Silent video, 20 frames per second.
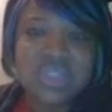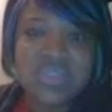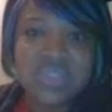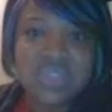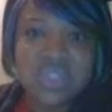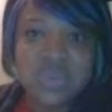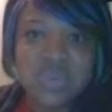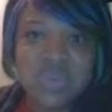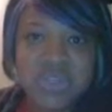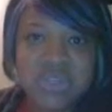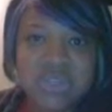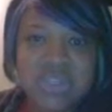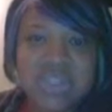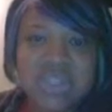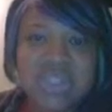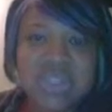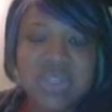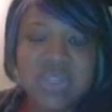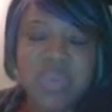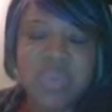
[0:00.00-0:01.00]
to
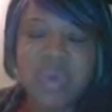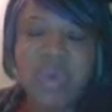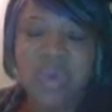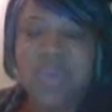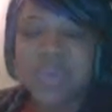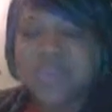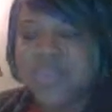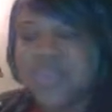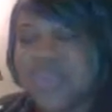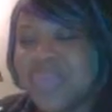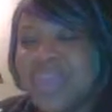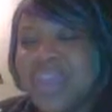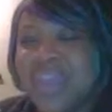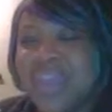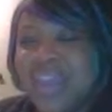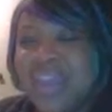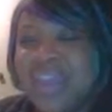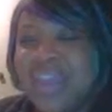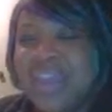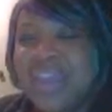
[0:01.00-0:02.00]
experience in the poem.
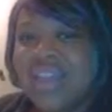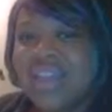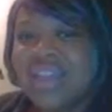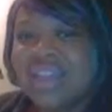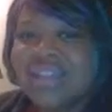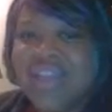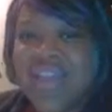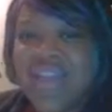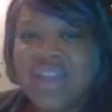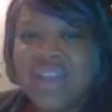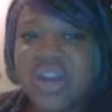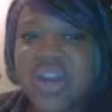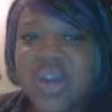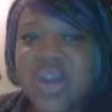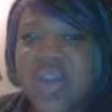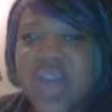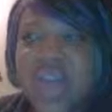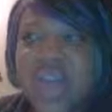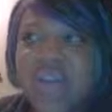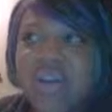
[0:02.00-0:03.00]
And I
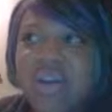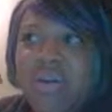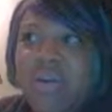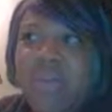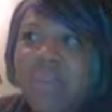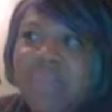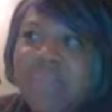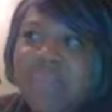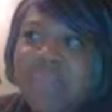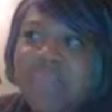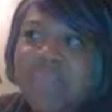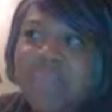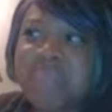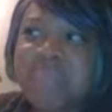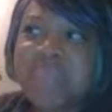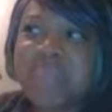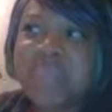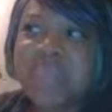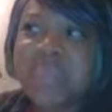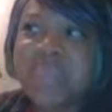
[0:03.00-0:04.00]
know how
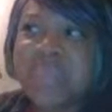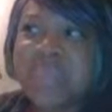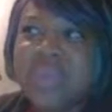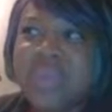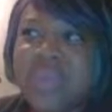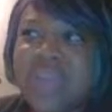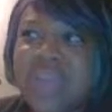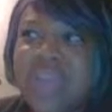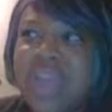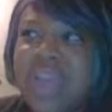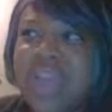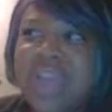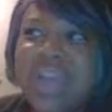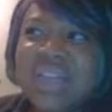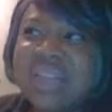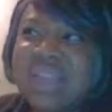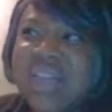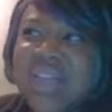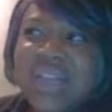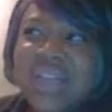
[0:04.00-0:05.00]

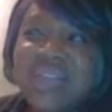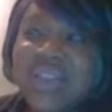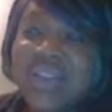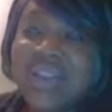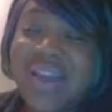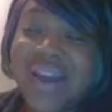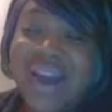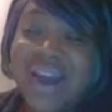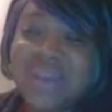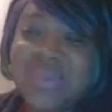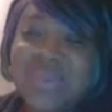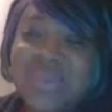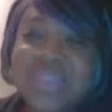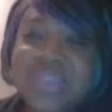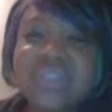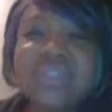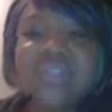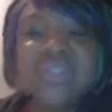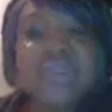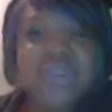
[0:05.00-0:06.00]
it's not even awkward,
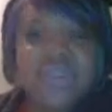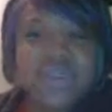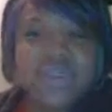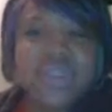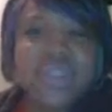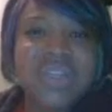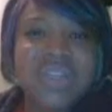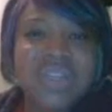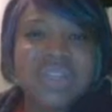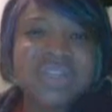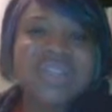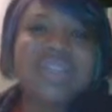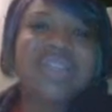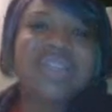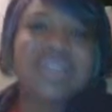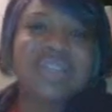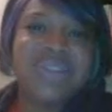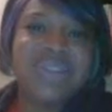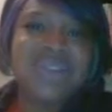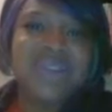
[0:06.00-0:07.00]
it's curious. It's
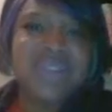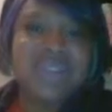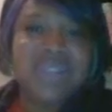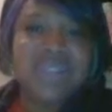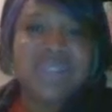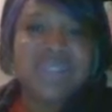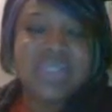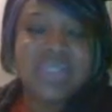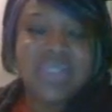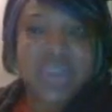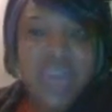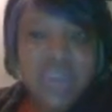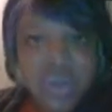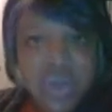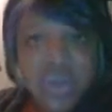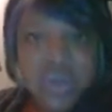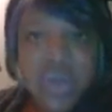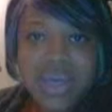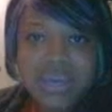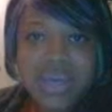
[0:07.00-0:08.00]
just a curious thing. I
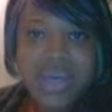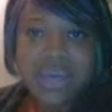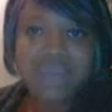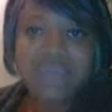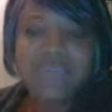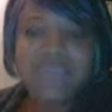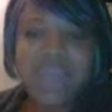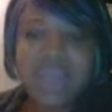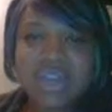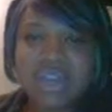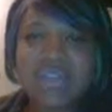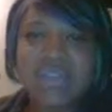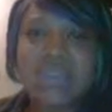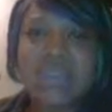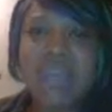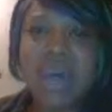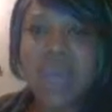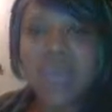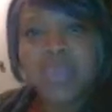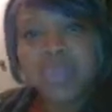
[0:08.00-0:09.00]
know how that affects
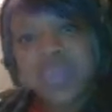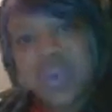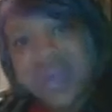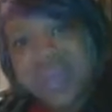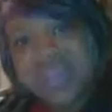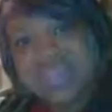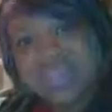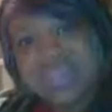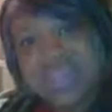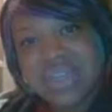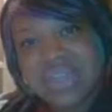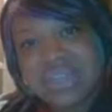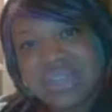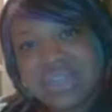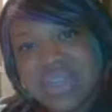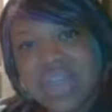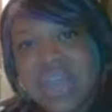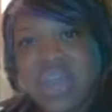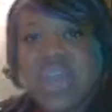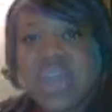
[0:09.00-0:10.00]
my
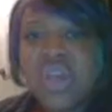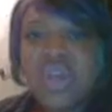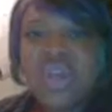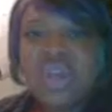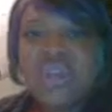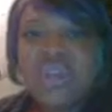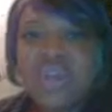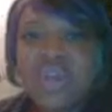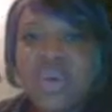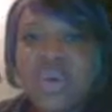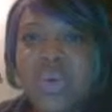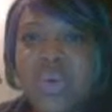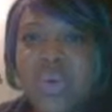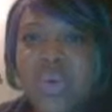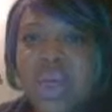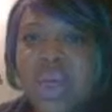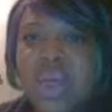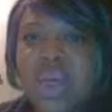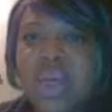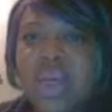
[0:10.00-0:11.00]
process.
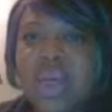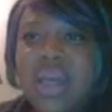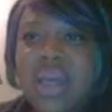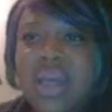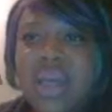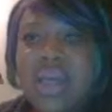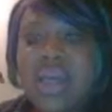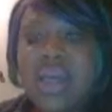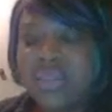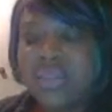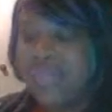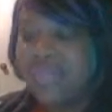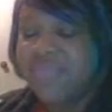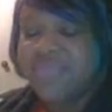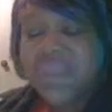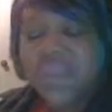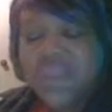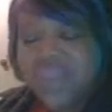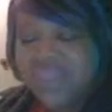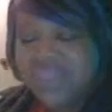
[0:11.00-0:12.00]
So at the
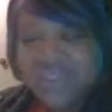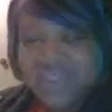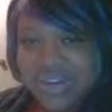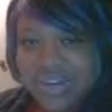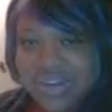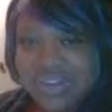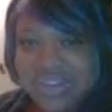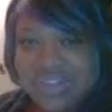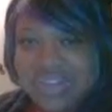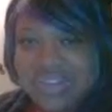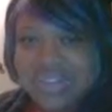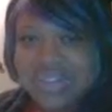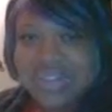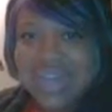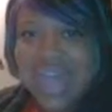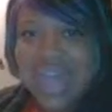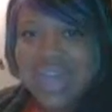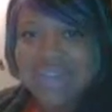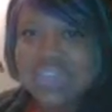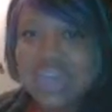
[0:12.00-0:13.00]
very, very least,
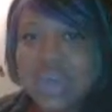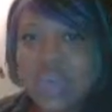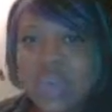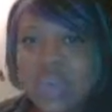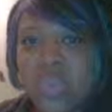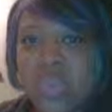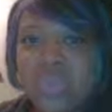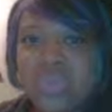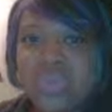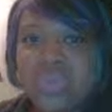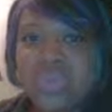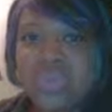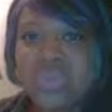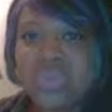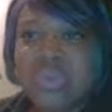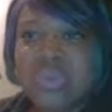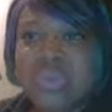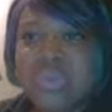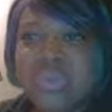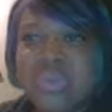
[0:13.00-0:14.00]
I don't want
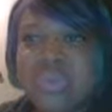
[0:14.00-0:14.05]
to